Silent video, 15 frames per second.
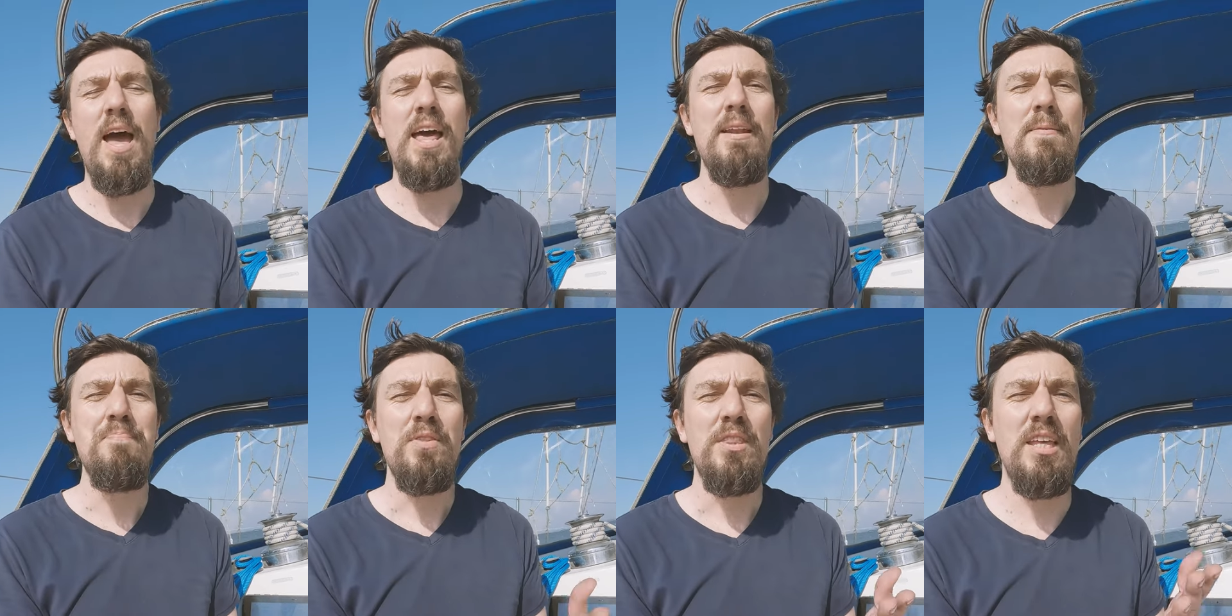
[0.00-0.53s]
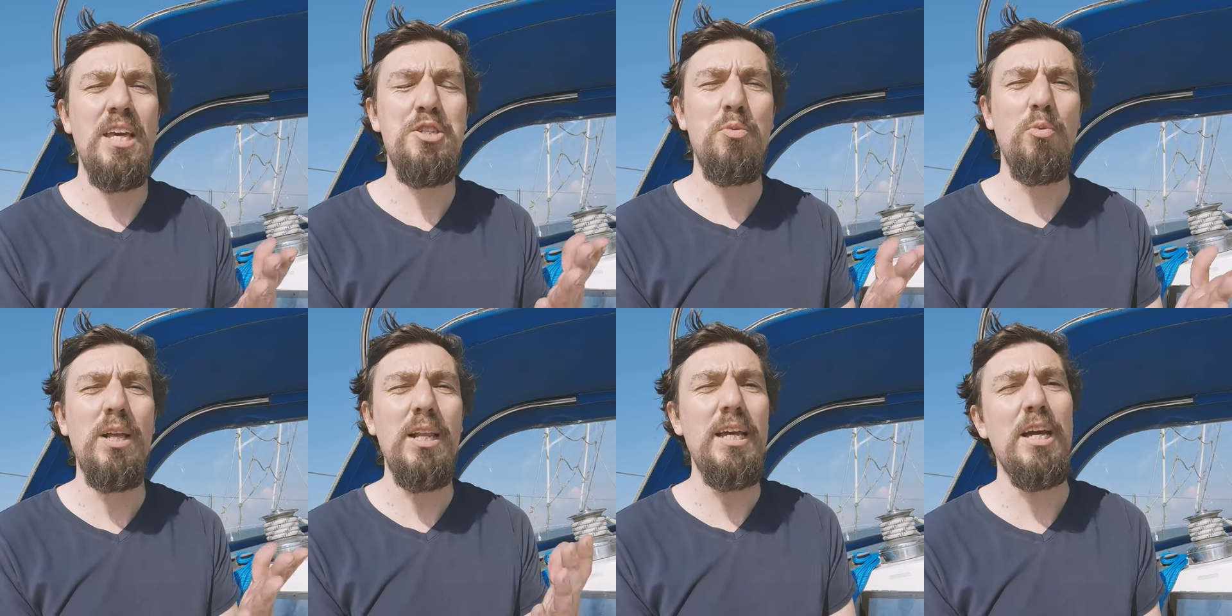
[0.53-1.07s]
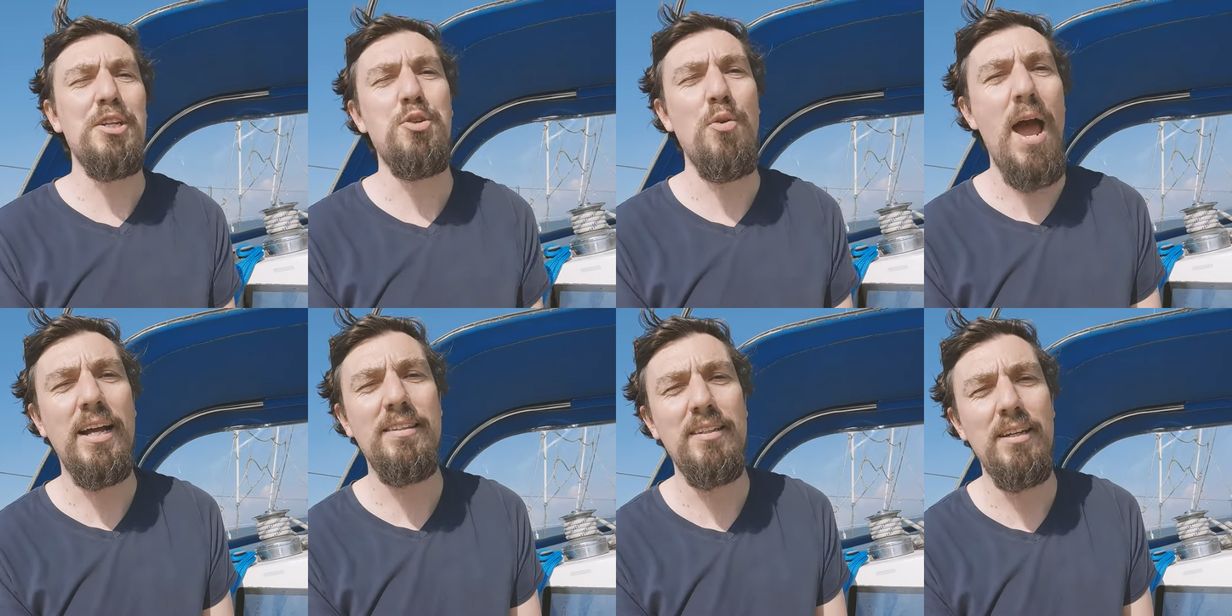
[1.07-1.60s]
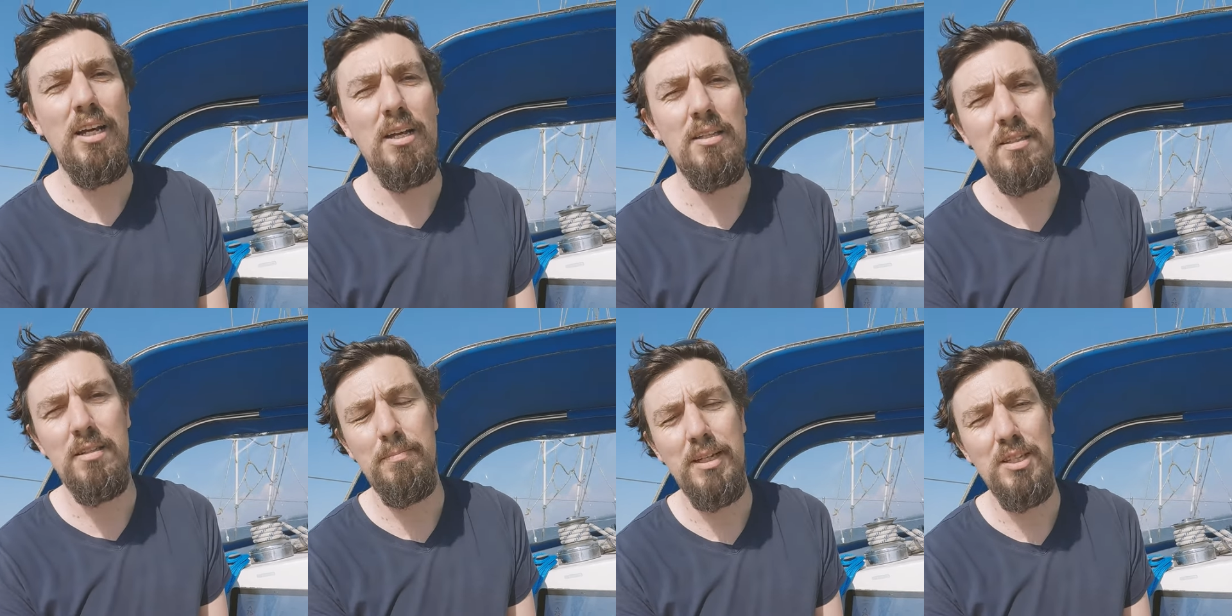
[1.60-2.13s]
And this really
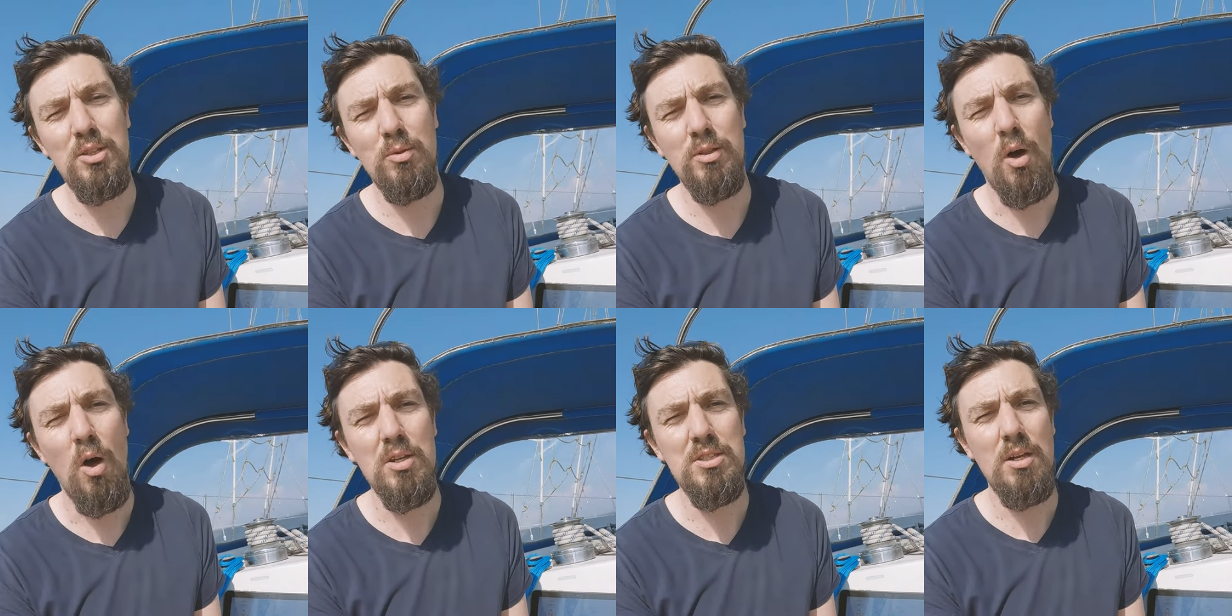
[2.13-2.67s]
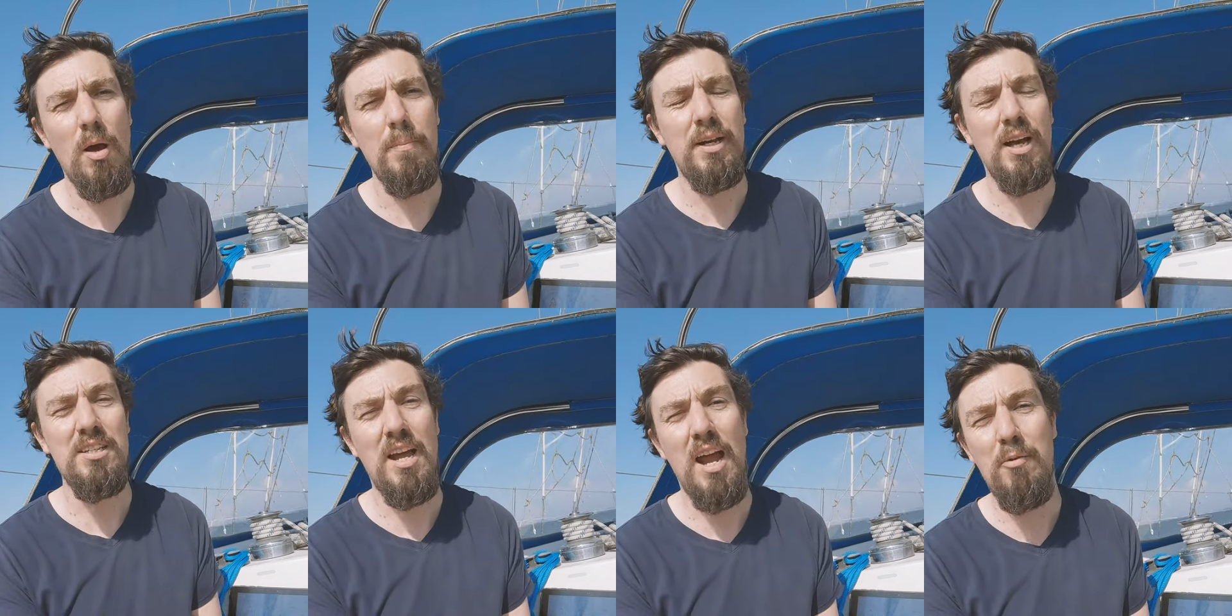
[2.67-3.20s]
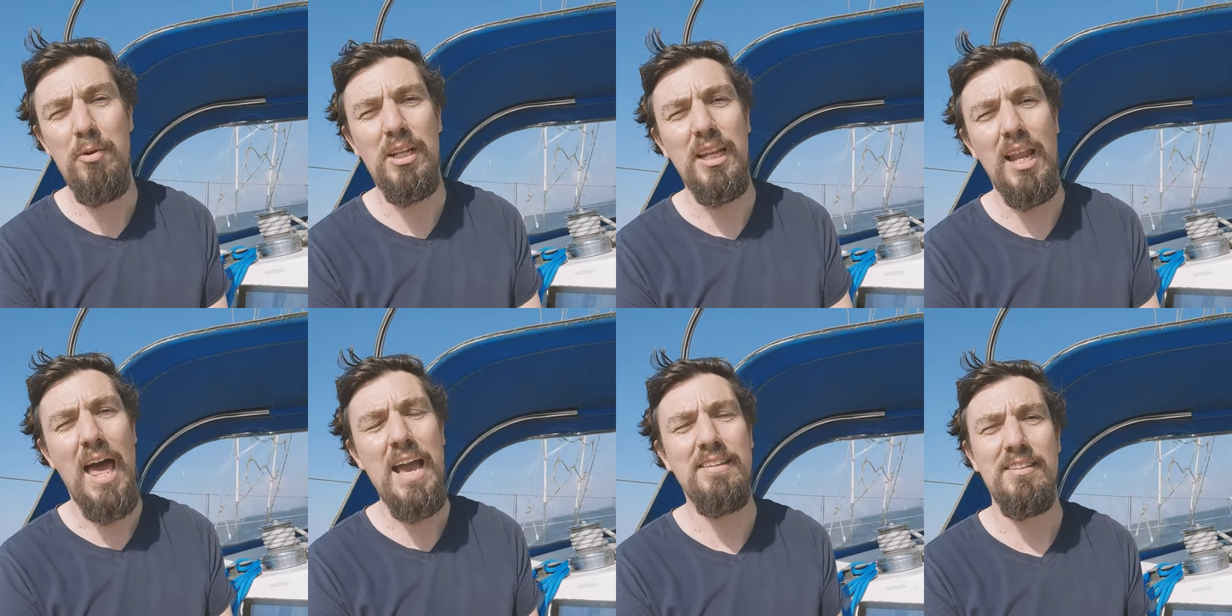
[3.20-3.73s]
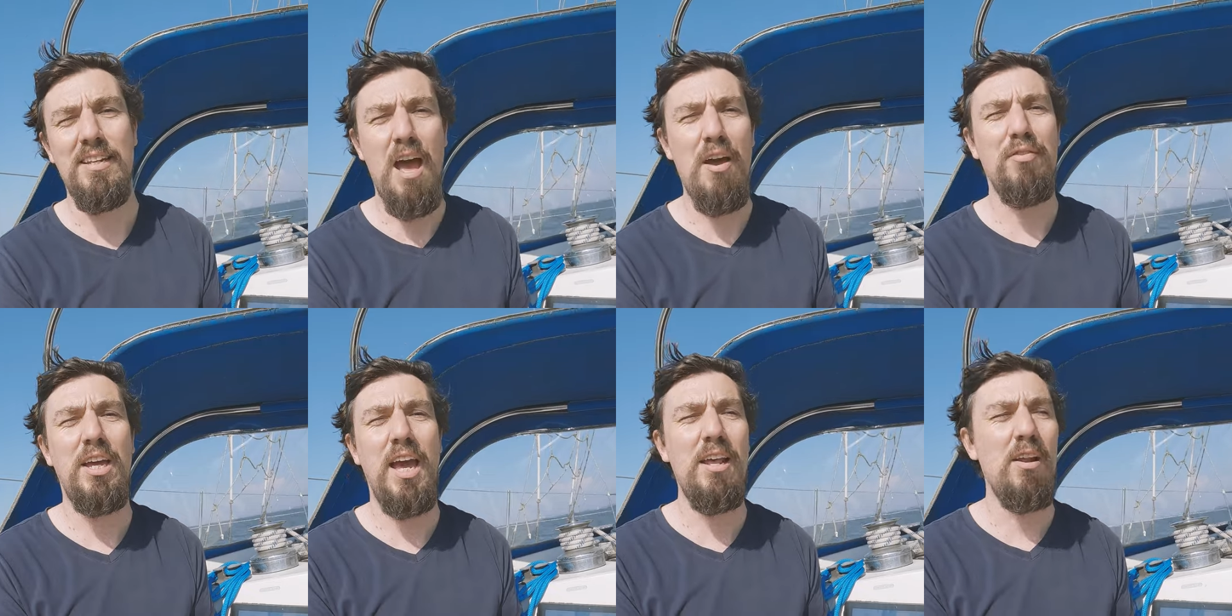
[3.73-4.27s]
attracted me to it also, because I really like to
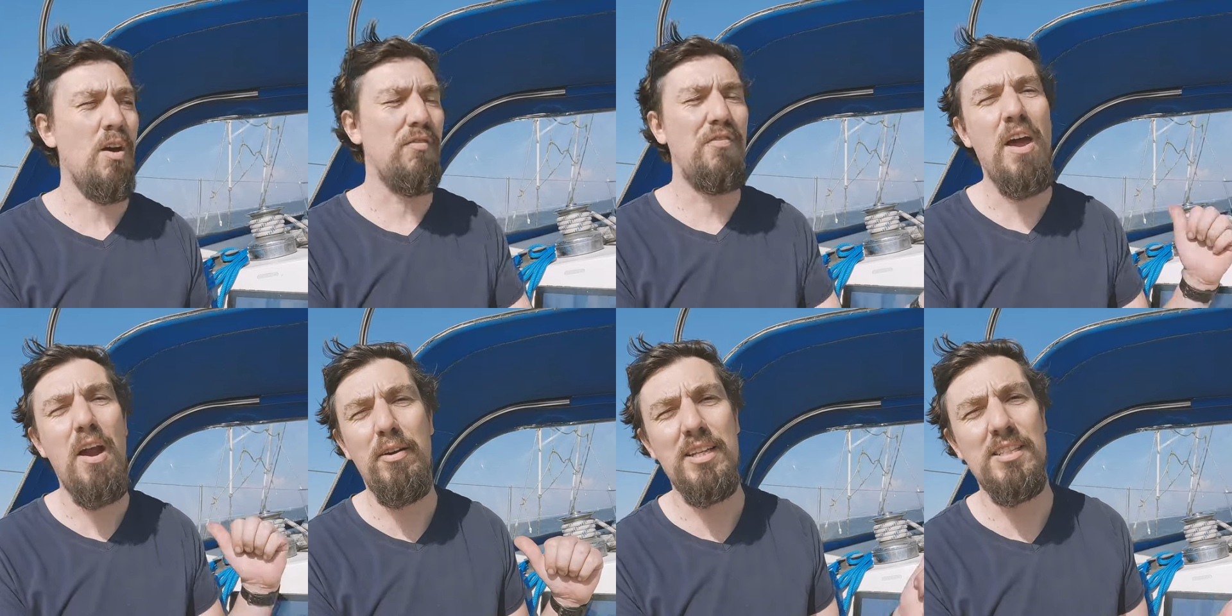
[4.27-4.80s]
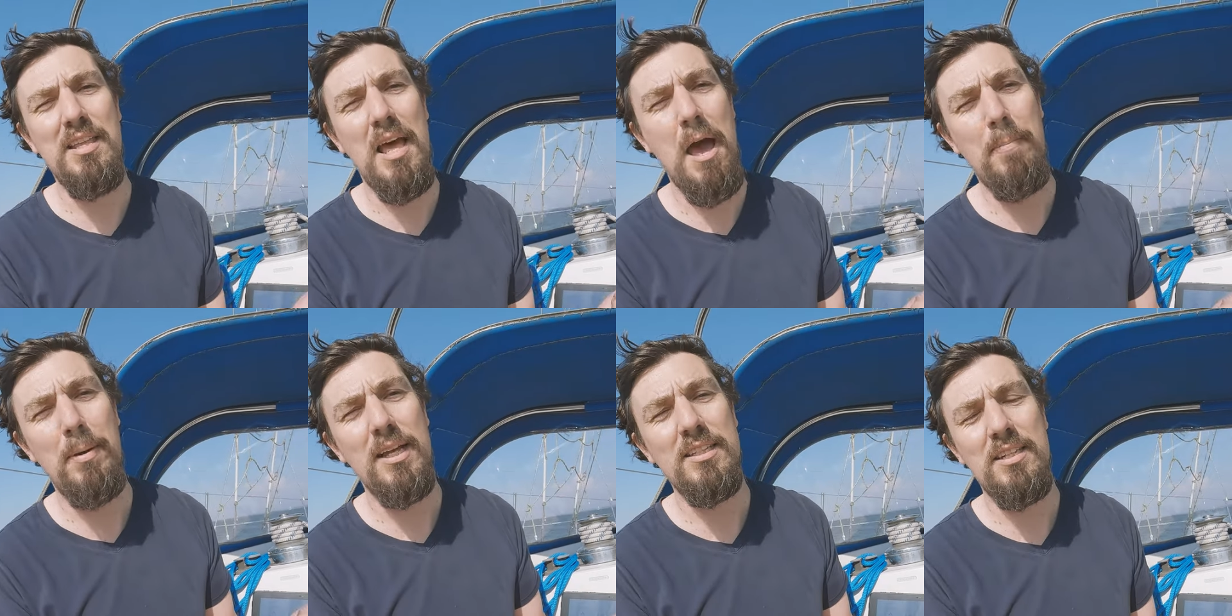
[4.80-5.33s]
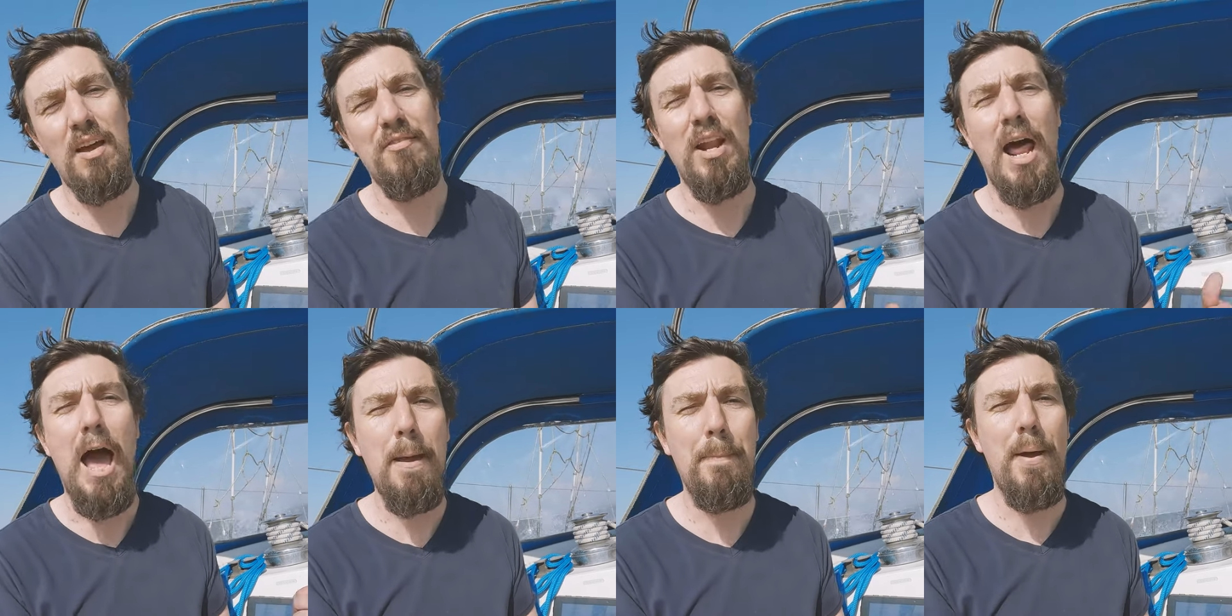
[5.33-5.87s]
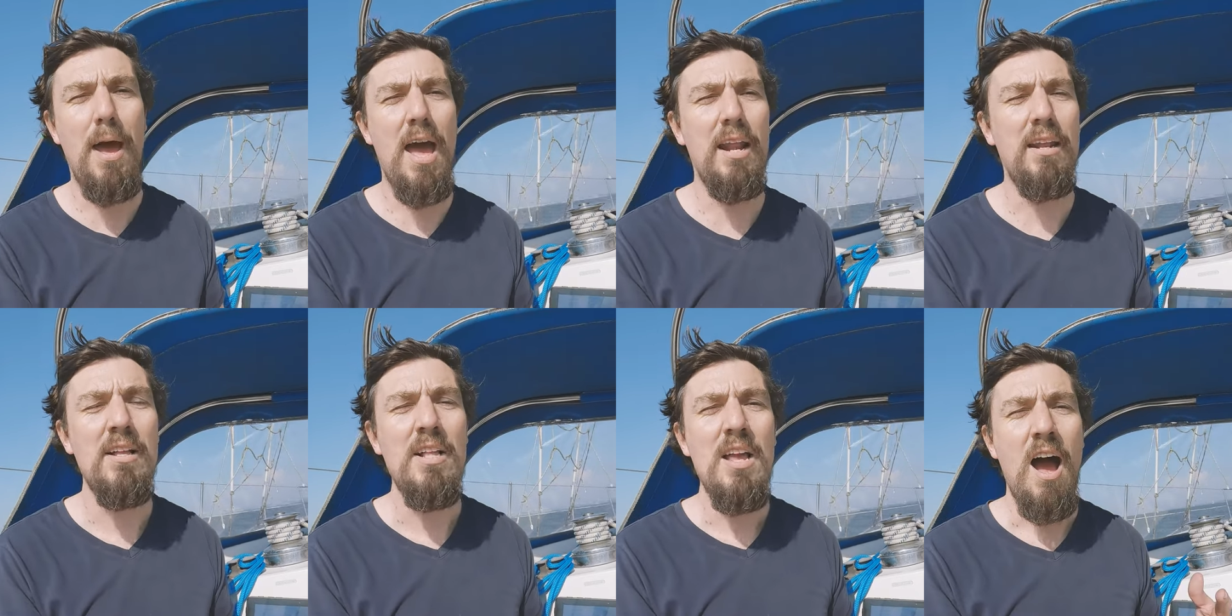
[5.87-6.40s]
navigate on various tablets. I have an
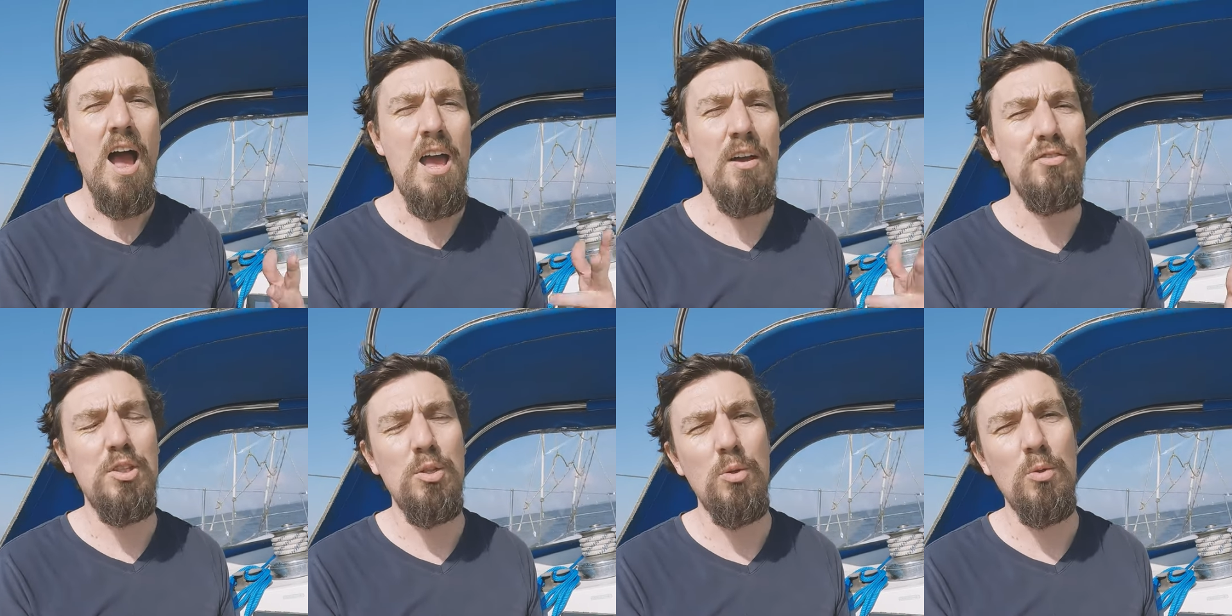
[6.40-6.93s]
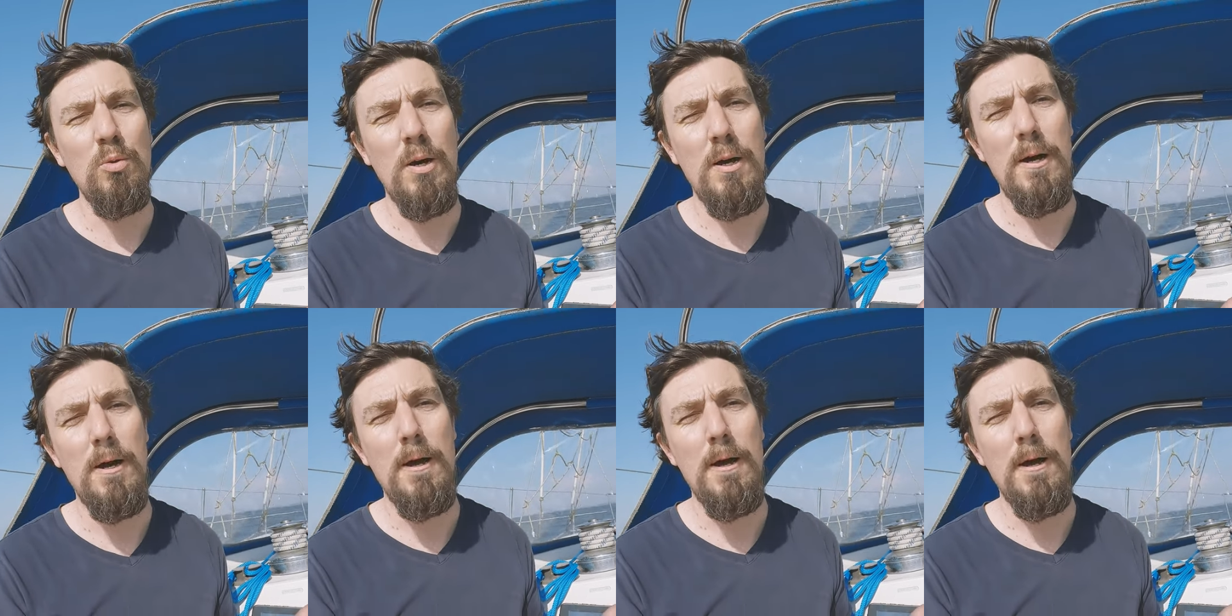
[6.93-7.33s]
iPad, I have two